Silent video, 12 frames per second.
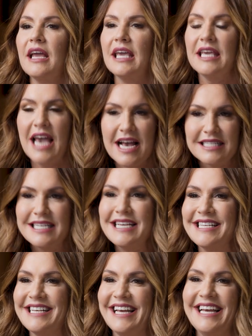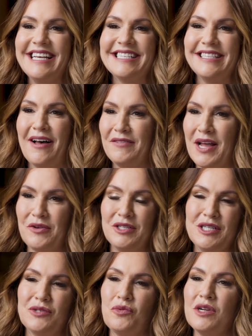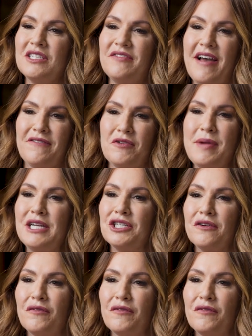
Yes, his love language is words of affirmation.